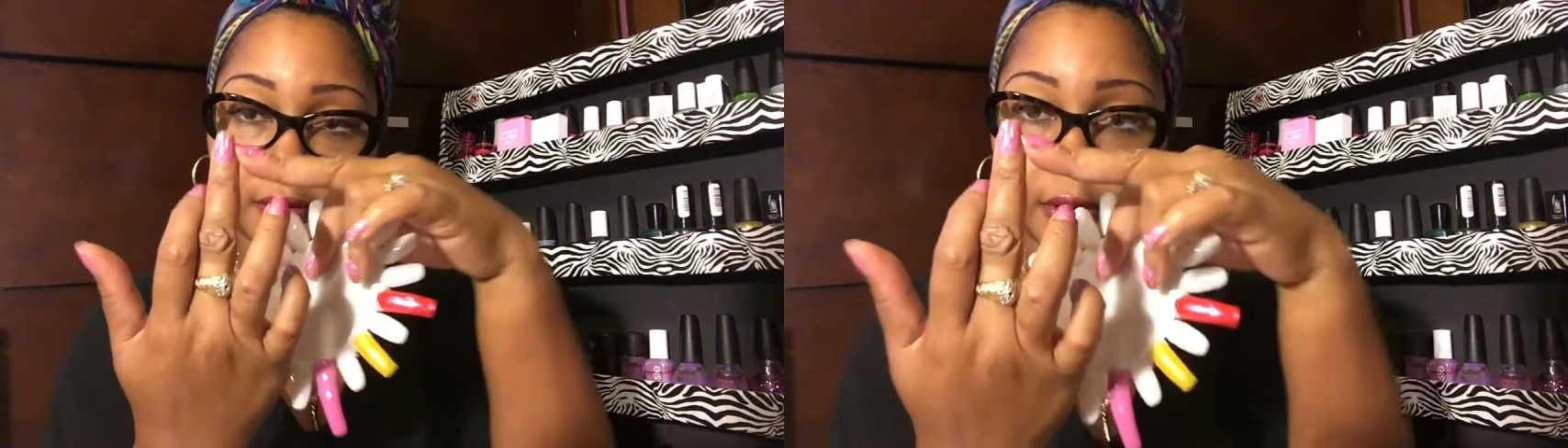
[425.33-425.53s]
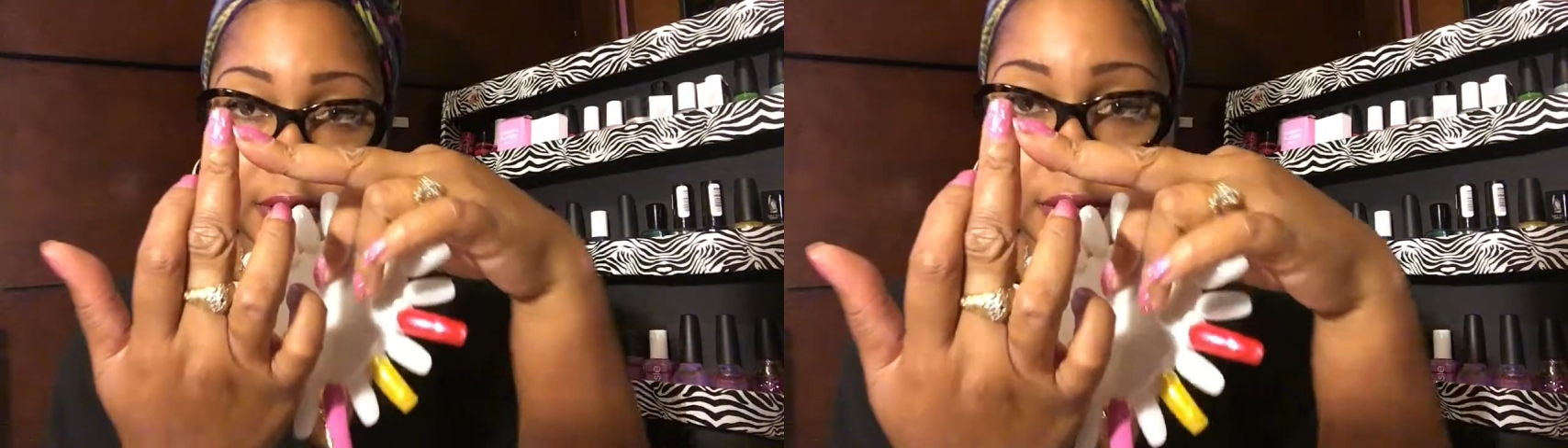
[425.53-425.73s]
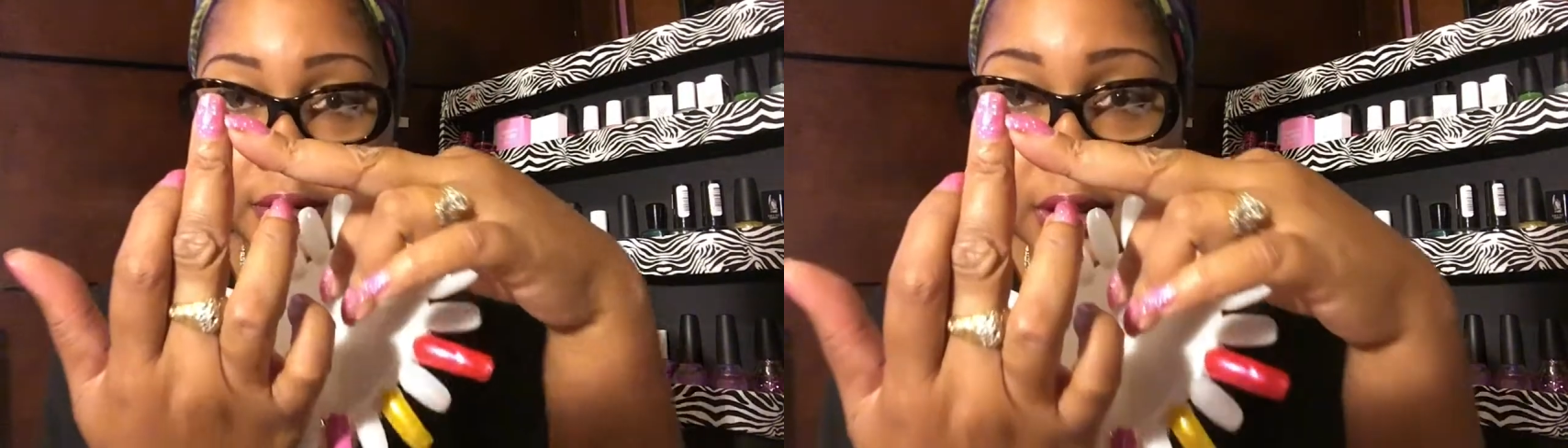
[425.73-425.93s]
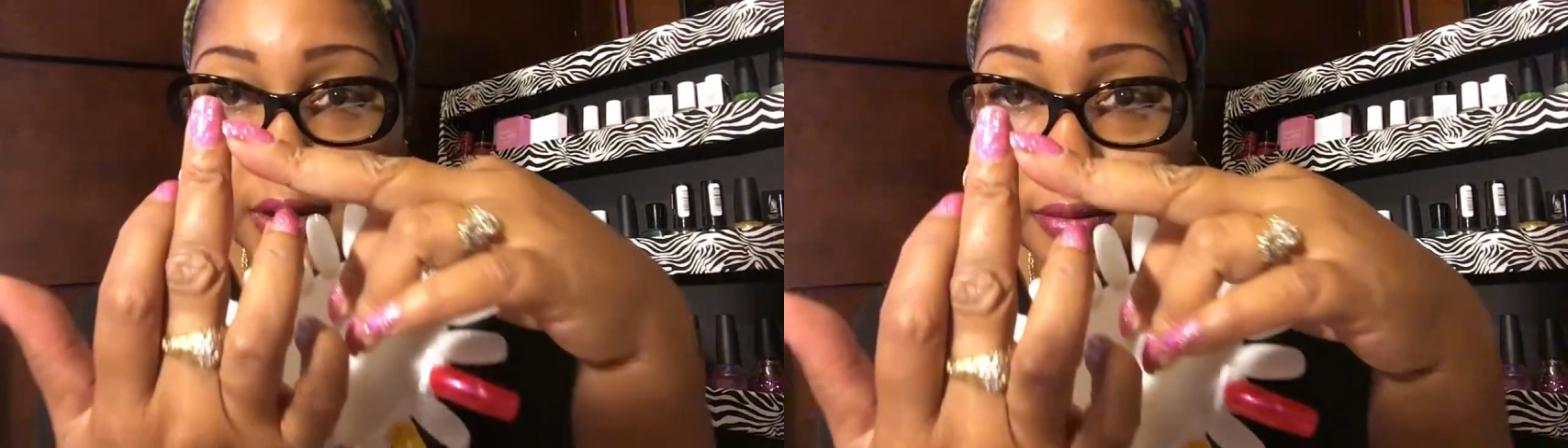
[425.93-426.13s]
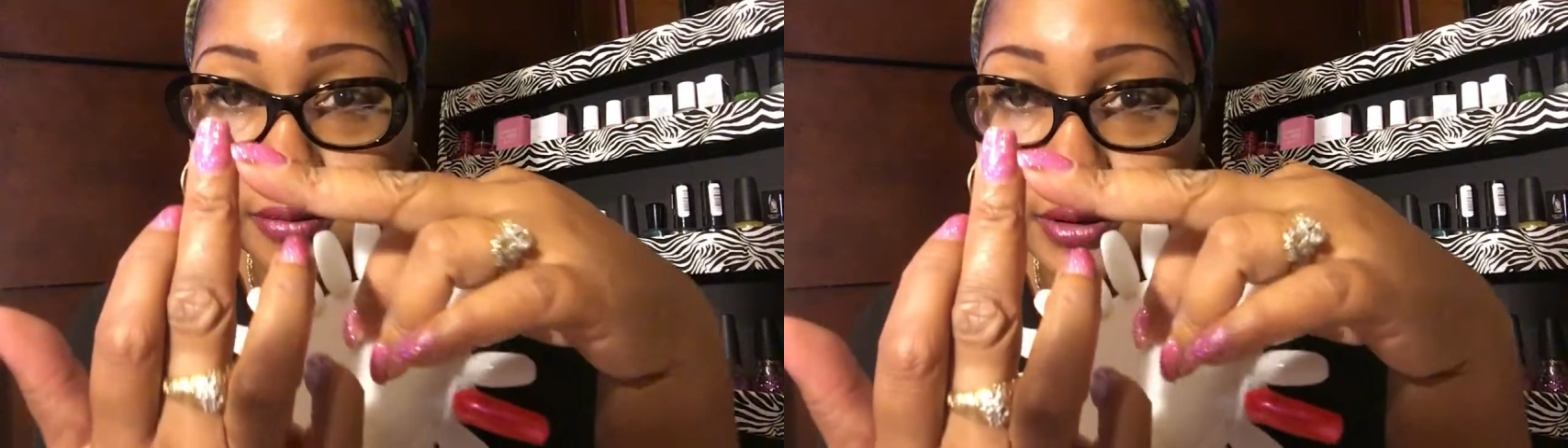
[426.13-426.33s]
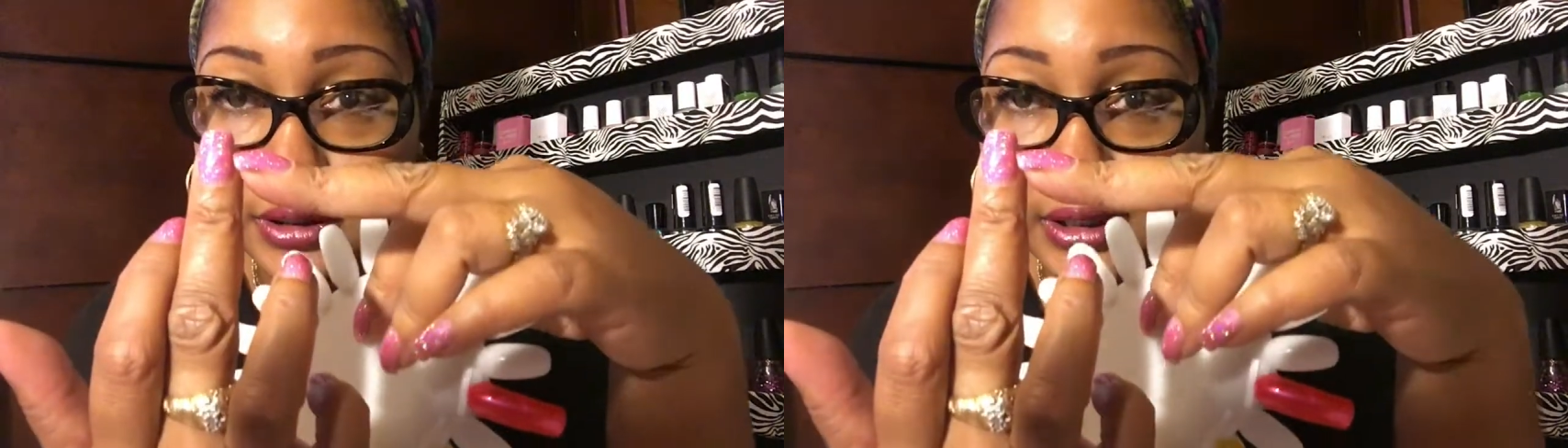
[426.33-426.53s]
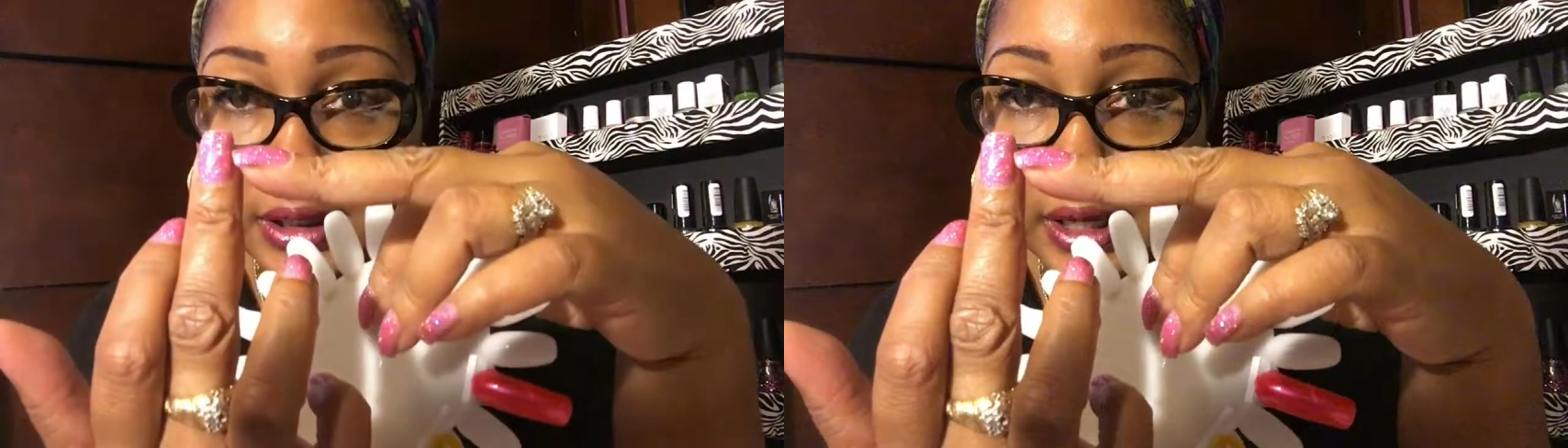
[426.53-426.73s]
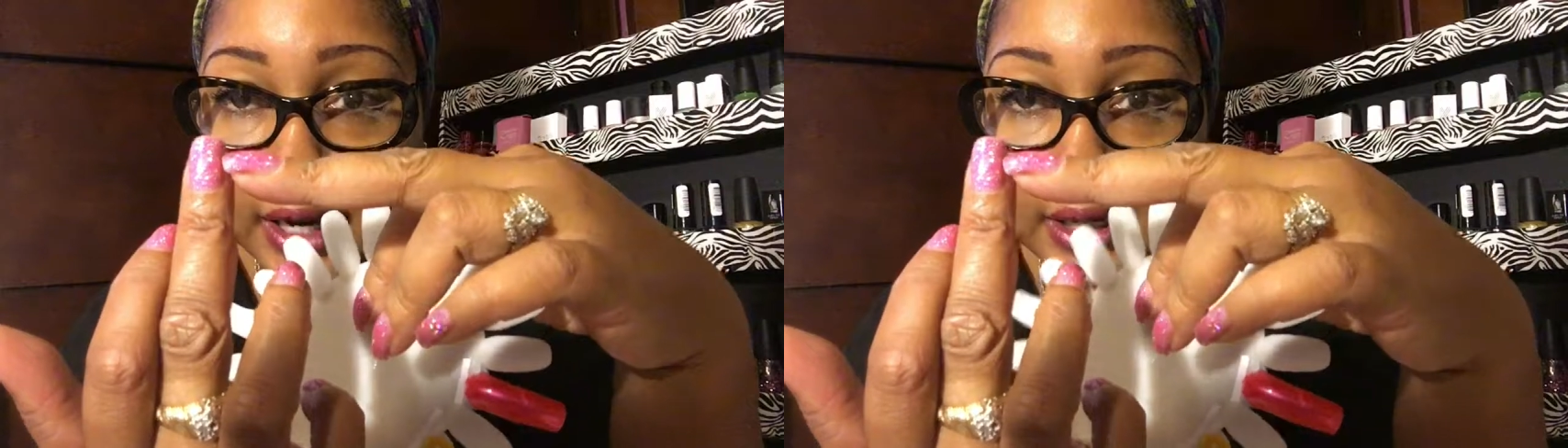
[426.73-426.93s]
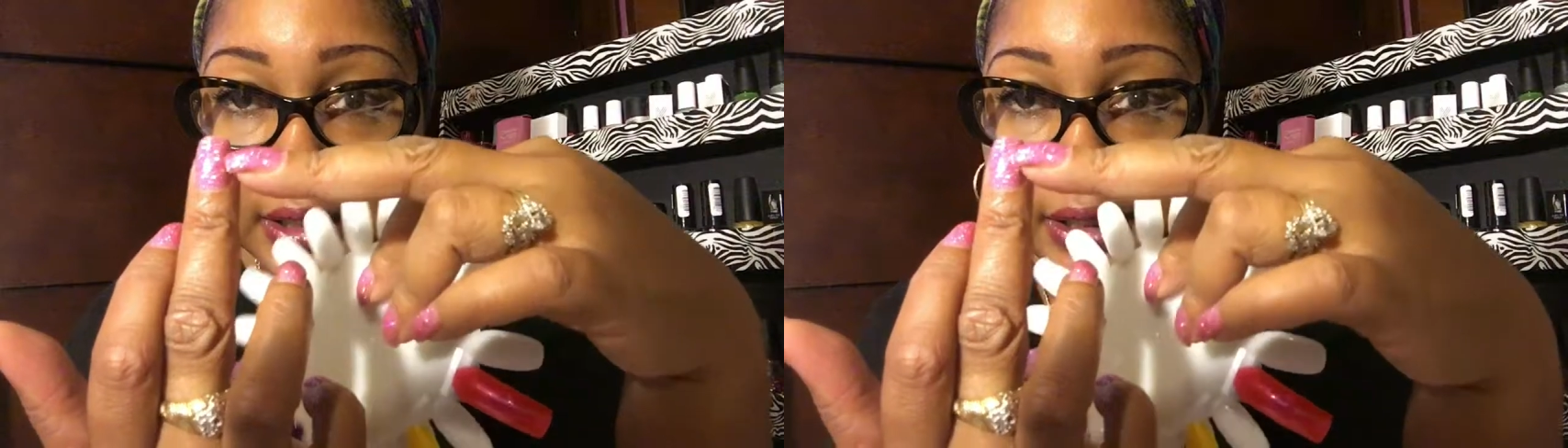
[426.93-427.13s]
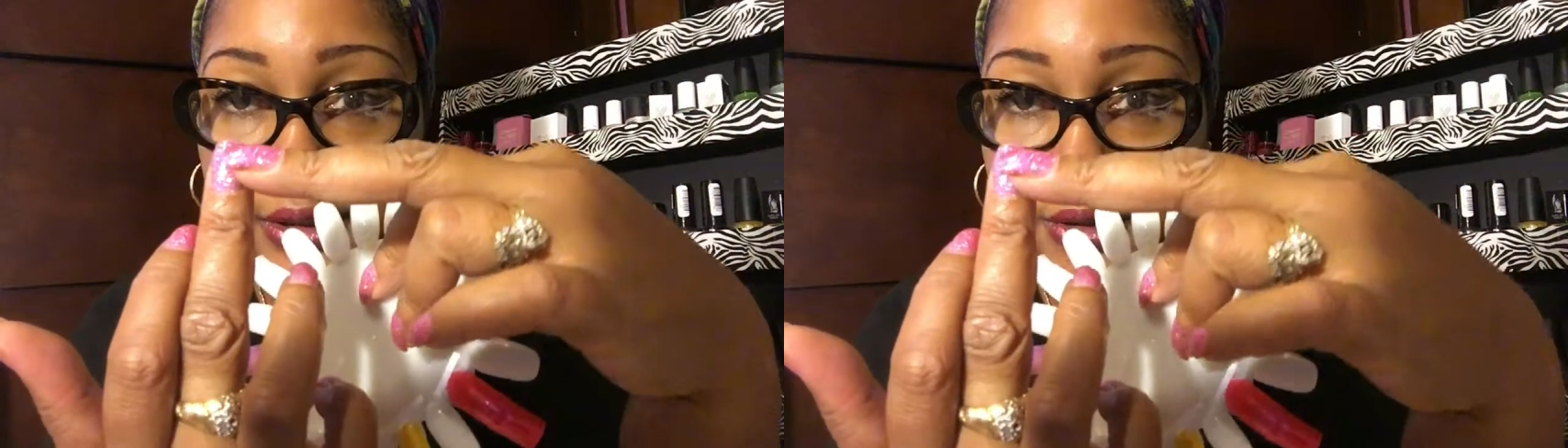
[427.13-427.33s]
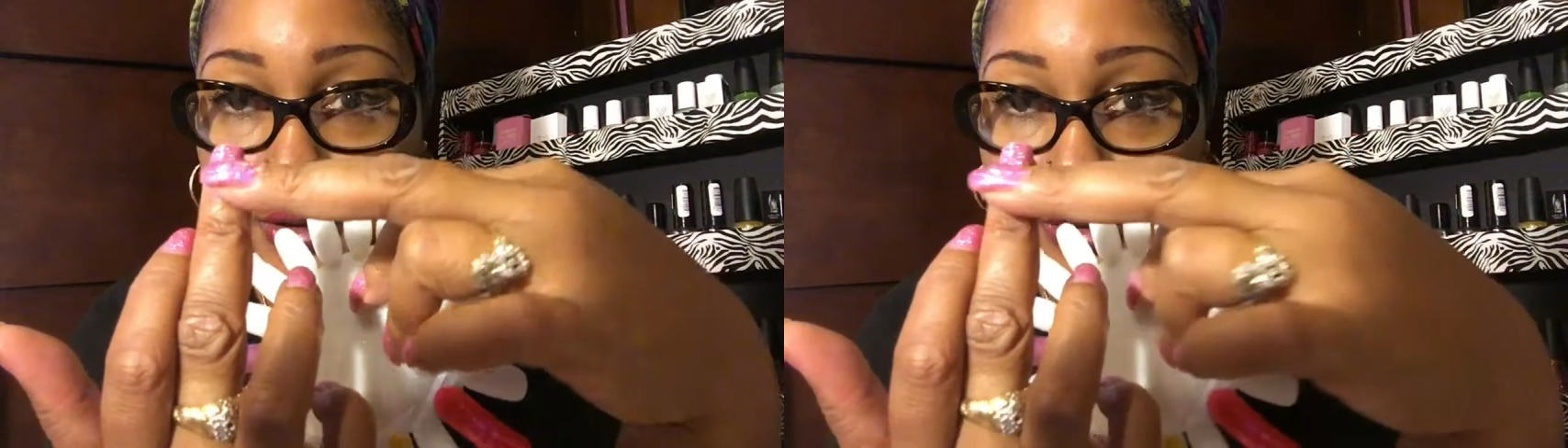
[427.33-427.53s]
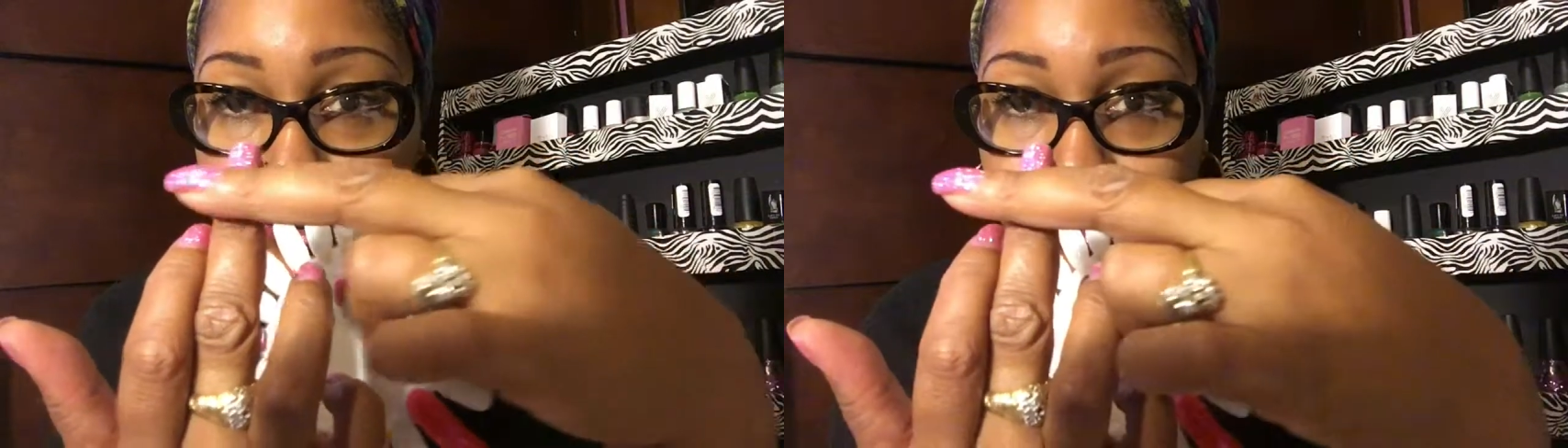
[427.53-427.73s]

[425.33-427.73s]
where you can't really cut it because you're going to